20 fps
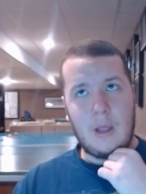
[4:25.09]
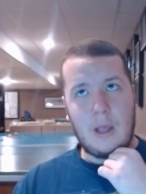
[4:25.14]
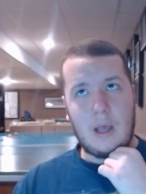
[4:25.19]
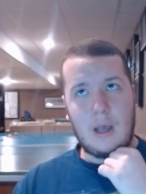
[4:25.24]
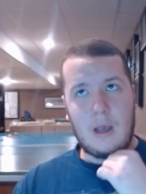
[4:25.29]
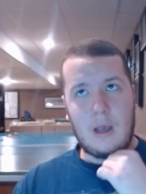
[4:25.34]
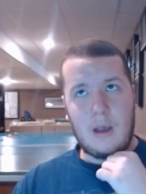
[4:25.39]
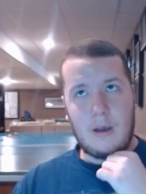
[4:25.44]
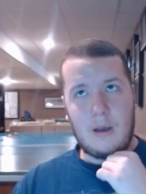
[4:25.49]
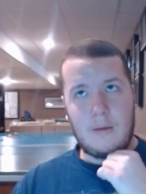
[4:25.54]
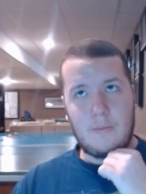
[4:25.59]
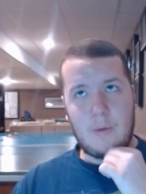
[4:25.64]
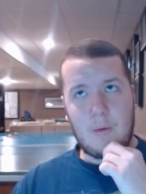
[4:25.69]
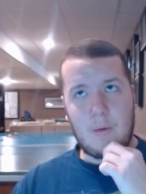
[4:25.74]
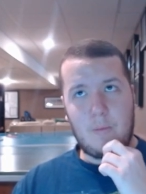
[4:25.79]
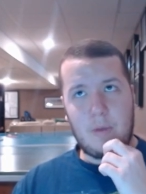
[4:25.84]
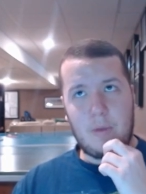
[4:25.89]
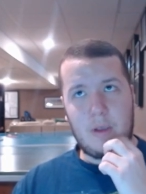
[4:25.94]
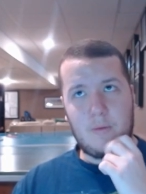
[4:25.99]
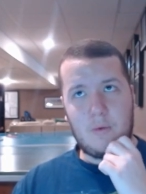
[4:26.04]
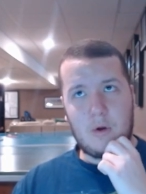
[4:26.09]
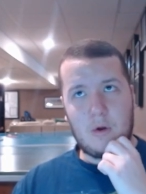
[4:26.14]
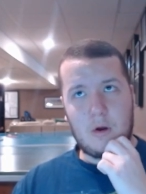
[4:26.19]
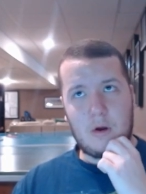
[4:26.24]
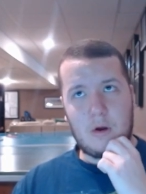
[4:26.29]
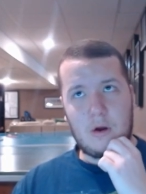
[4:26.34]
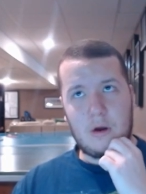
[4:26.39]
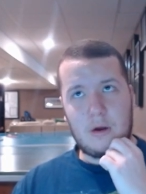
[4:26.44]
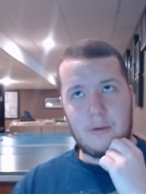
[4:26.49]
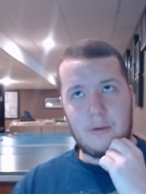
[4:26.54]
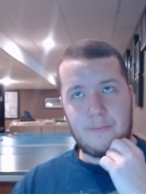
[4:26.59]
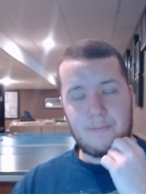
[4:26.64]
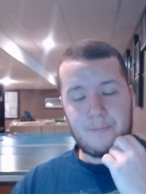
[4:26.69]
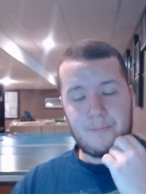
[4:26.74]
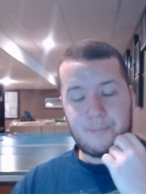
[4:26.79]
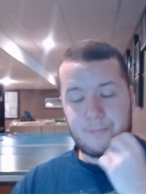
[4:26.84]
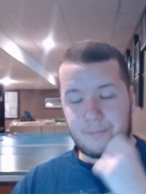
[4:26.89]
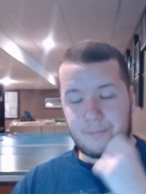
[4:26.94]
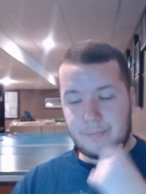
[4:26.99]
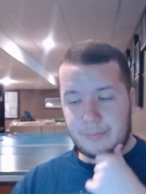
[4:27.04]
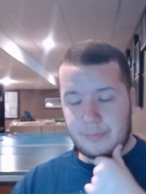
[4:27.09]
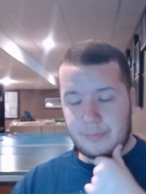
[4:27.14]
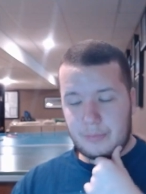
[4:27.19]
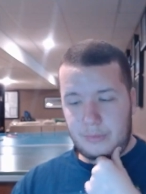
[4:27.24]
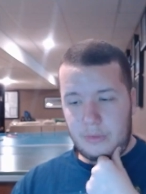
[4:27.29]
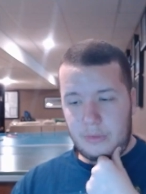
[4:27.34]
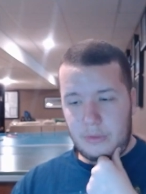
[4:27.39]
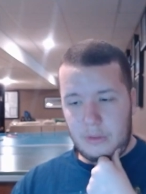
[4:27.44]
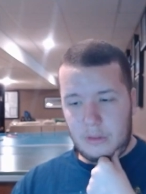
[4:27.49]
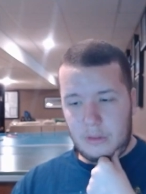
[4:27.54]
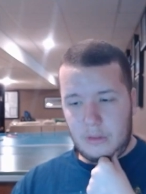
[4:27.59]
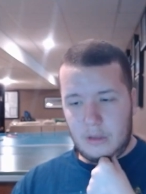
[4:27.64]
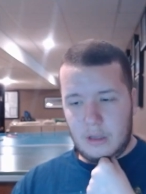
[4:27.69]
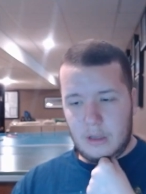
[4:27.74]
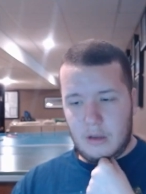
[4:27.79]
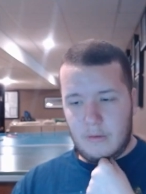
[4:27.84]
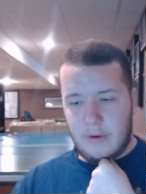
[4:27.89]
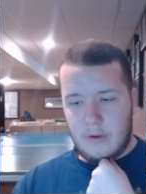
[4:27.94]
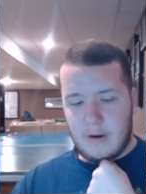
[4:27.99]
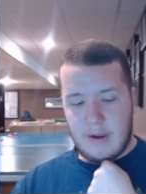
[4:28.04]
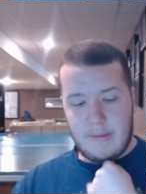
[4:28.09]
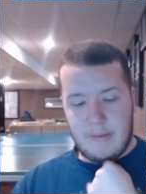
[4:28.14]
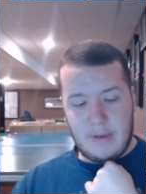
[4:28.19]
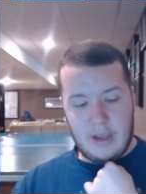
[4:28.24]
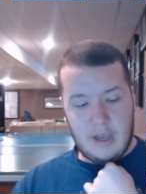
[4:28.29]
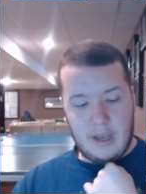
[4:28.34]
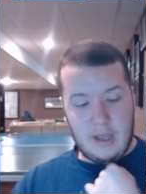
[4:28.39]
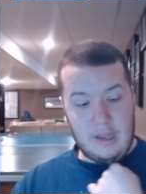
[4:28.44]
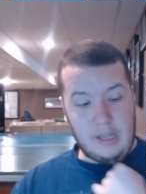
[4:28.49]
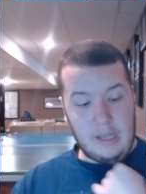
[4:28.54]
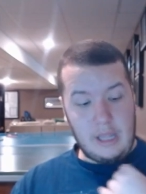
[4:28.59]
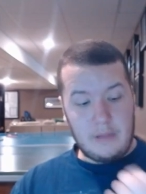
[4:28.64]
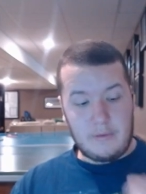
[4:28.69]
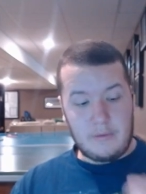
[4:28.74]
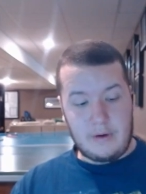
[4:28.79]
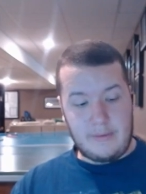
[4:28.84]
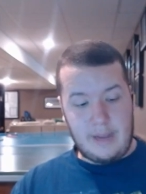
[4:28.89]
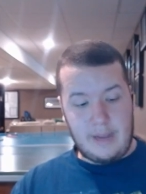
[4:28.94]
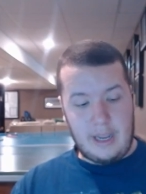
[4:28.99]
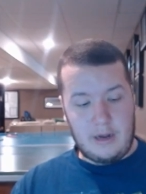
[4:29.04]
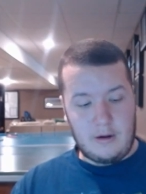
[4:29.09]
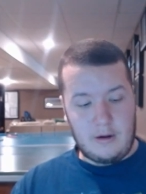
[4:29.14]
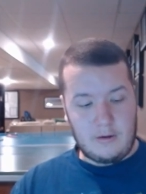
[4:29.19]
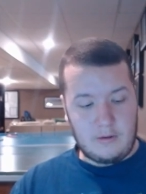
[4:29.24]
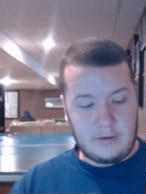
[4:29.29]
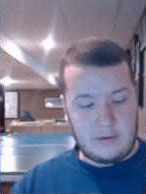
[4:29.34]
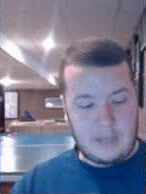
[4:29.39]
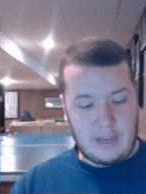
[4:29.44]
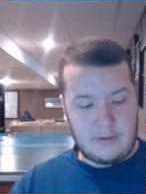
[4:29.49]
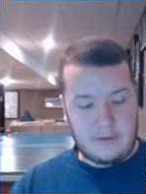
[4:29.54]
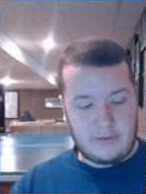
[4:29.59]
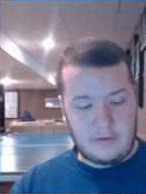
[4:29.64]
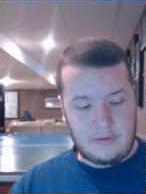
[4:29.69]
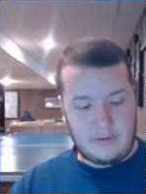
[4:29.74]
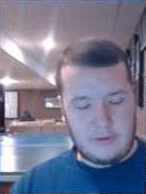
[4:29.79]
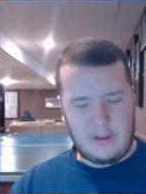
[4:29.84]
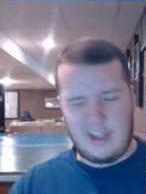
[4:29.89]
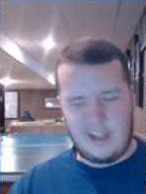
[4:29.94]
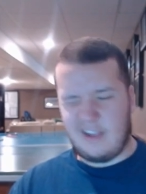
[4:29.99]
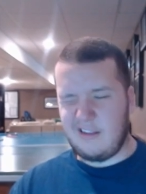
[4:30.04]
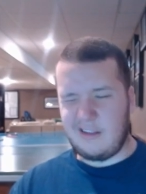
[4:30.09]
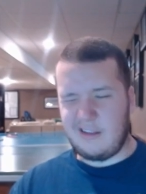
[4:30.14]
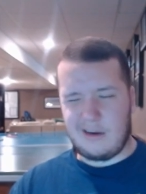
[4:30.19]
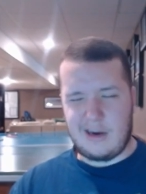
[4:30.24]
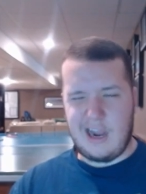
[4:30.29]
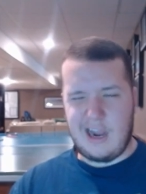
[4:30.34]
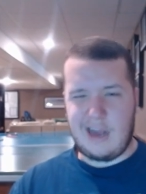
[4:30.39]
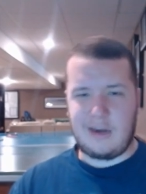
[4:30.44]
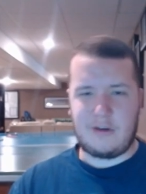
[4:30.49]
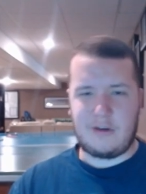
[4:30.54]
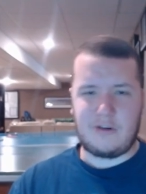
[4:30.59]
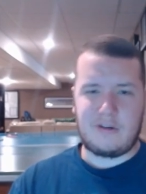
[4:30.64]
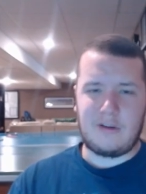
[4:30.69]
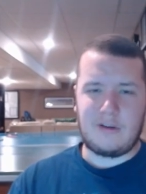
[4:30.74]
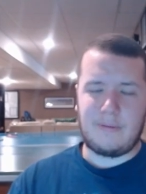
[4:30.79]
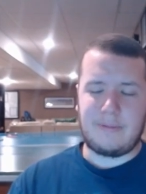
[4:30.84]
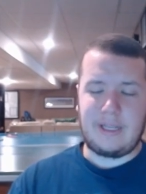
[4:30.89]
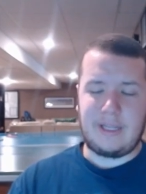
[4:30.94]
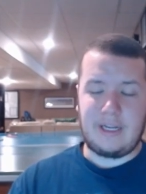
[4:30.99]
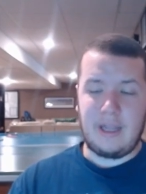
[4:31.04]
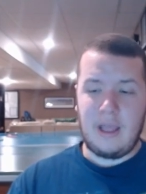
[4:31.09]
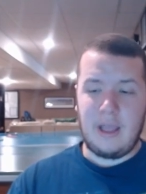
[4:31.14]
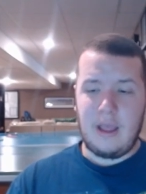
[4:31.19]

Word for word: Um, we were we were at my another one of my aunt uncle's houses, or like their cottage or something,